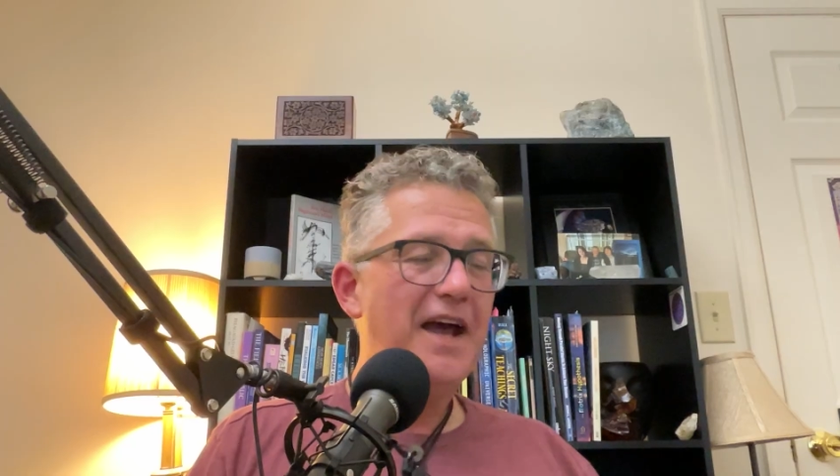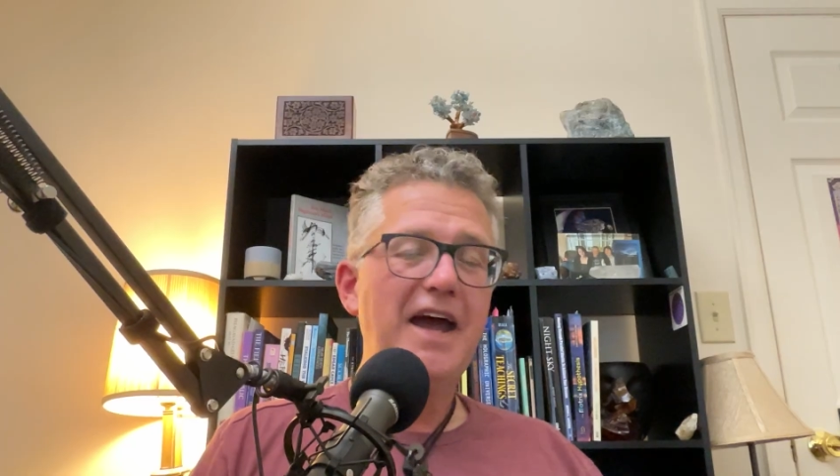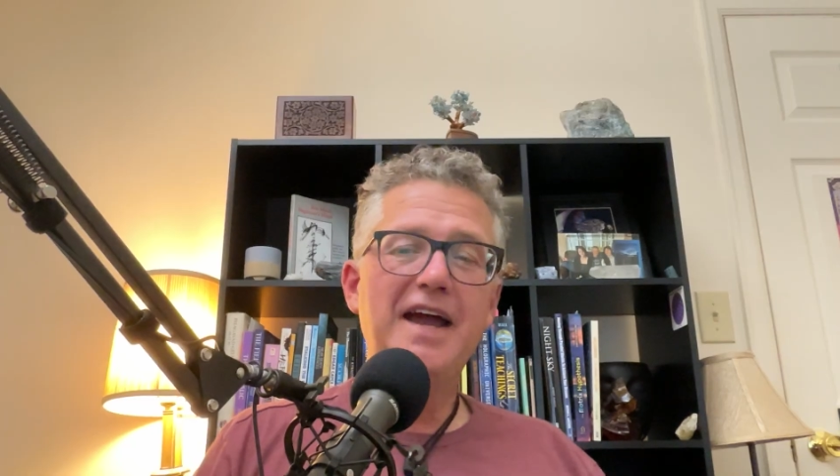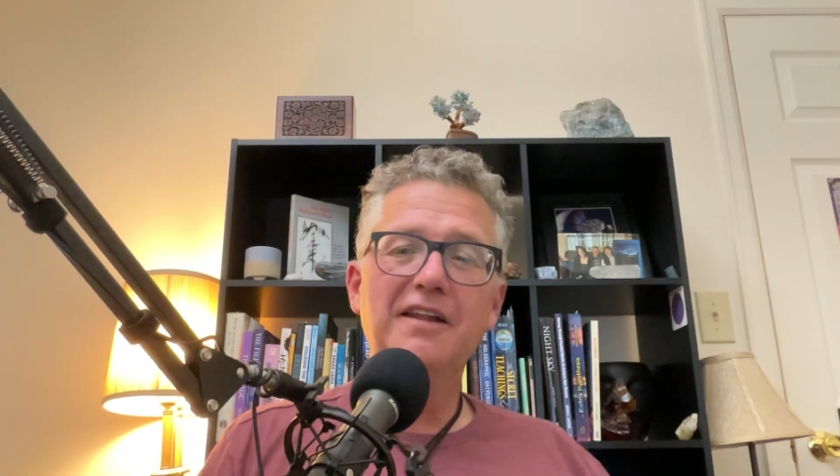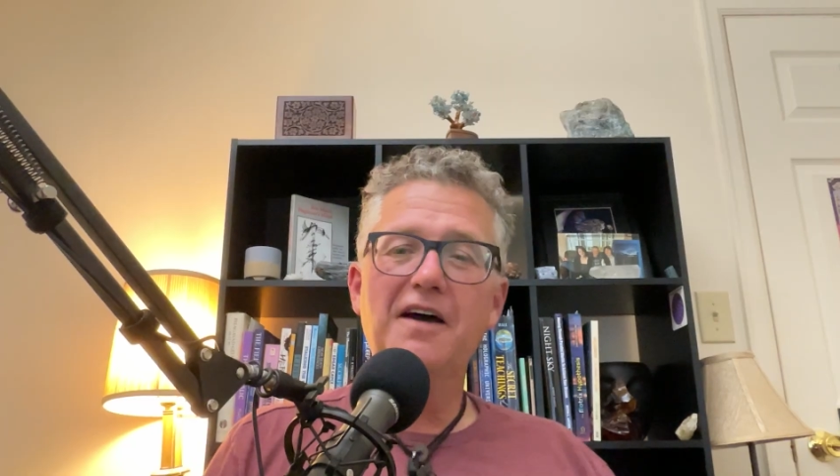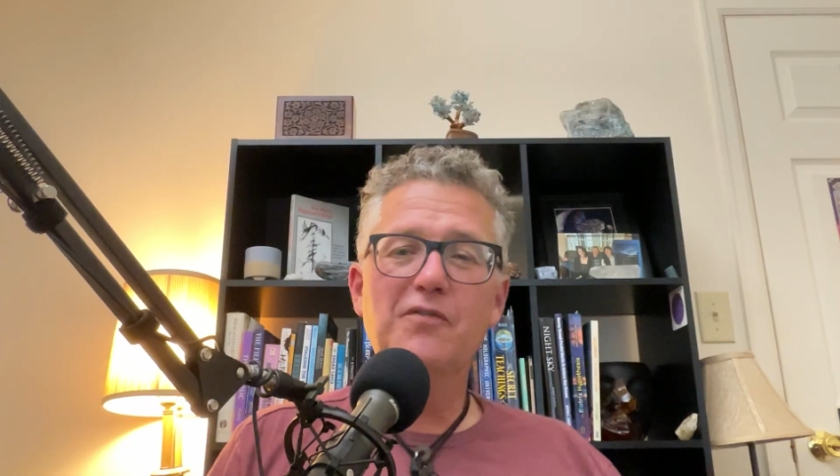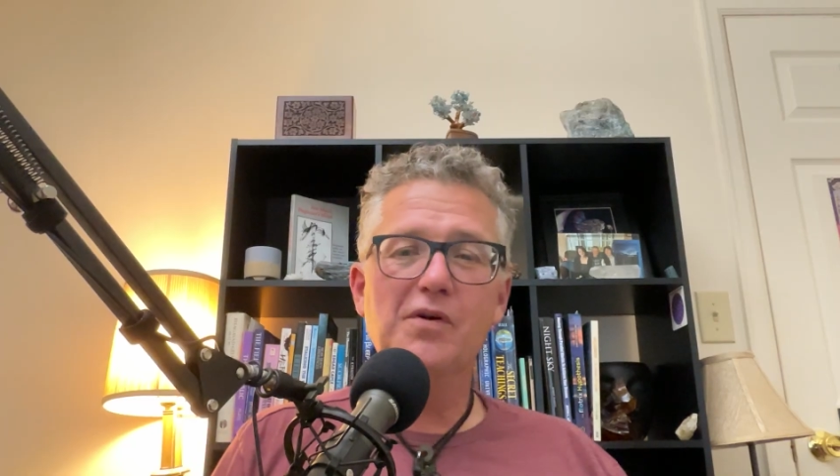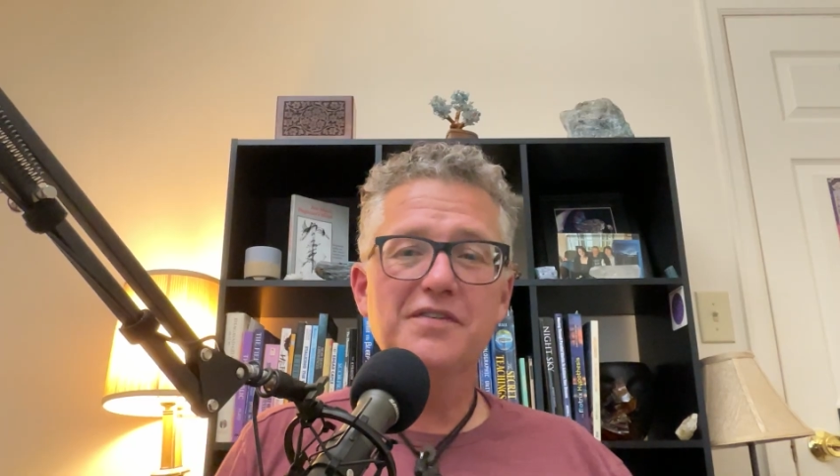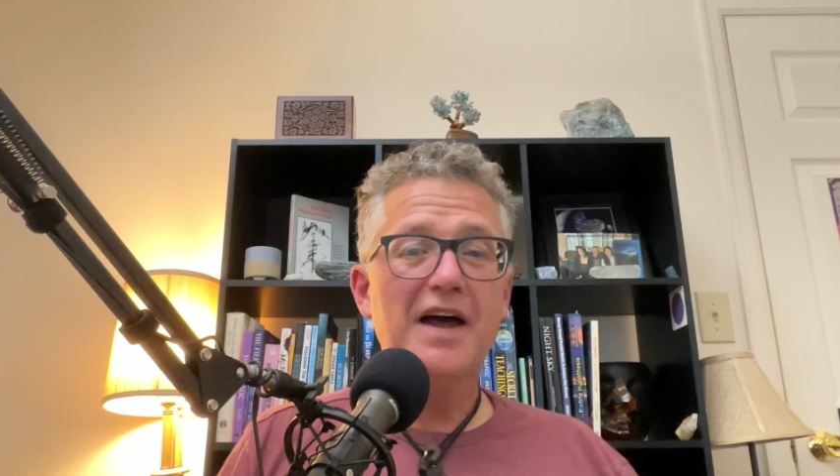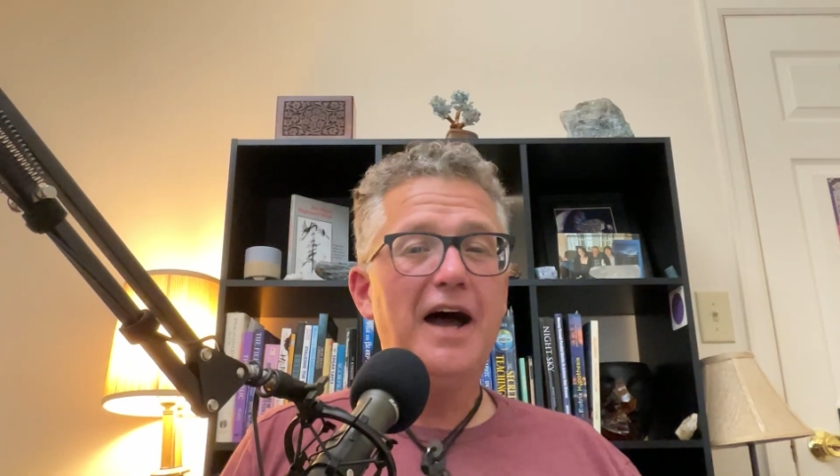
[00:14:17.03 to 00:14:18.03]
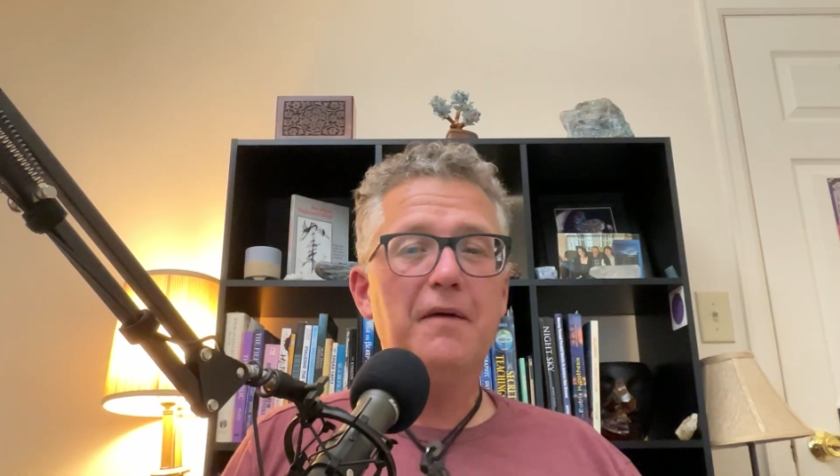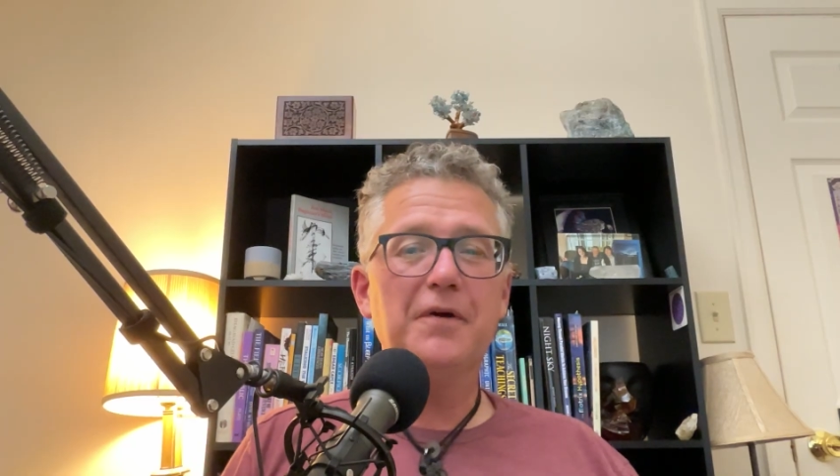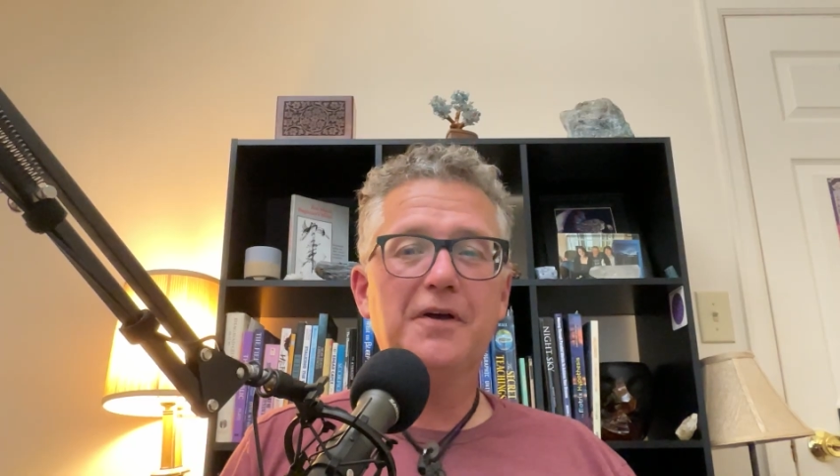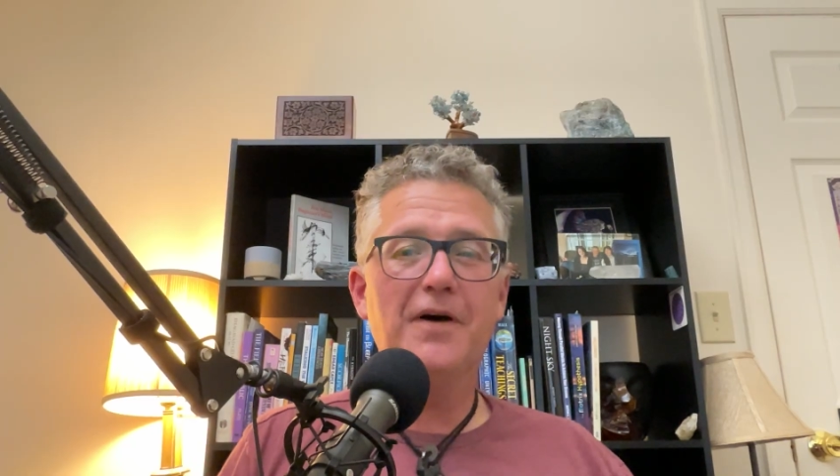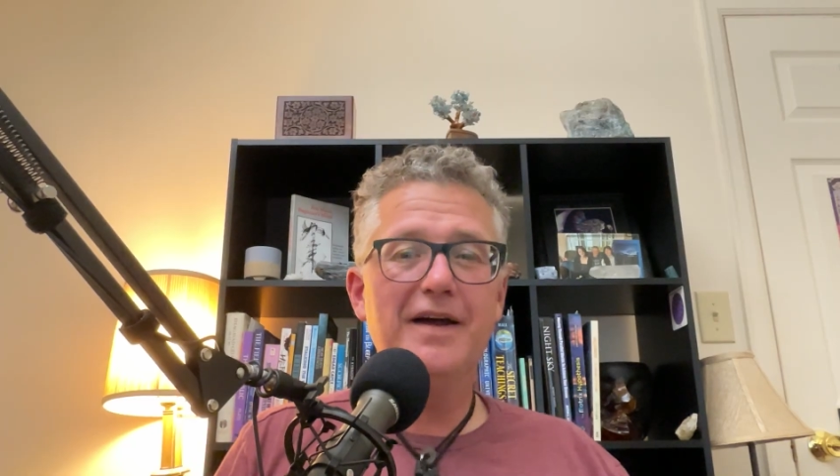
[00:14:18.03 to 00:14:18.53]
Hey, loved ones, I'm
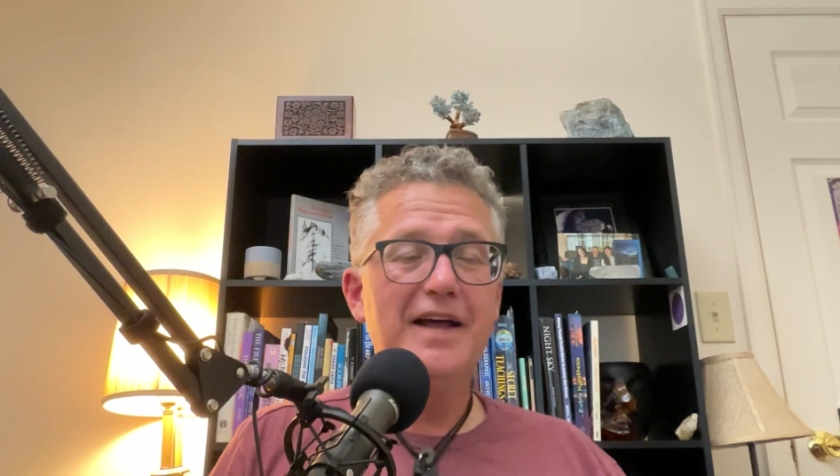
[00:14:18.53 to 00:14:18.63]
going to go.